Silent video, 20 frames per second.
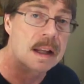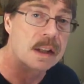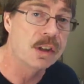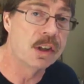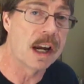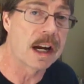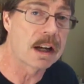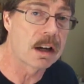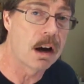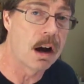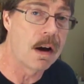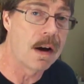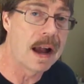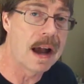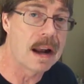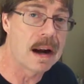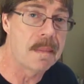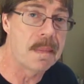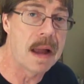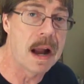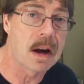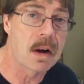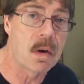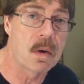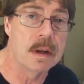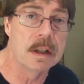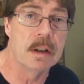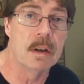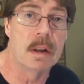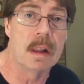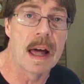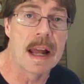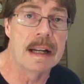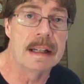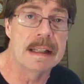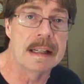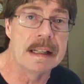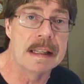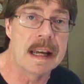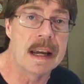Check it all out. I'm not going into a lot
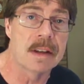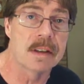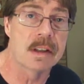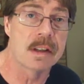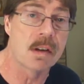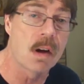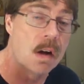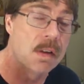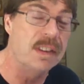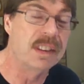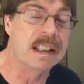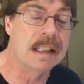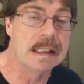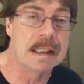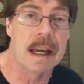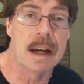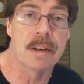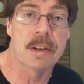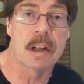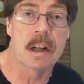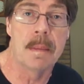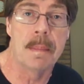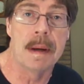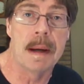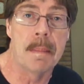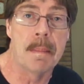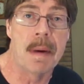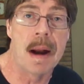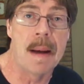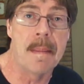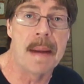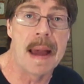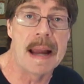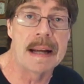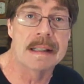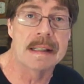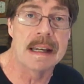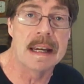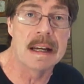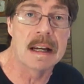of details because all the details are going to be in Brapp
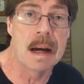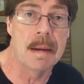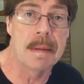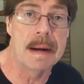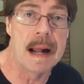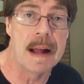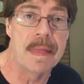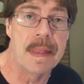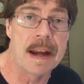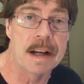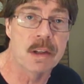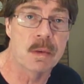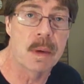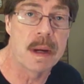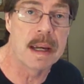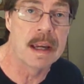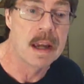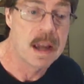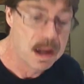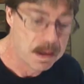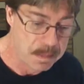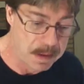Magazine coming out next week.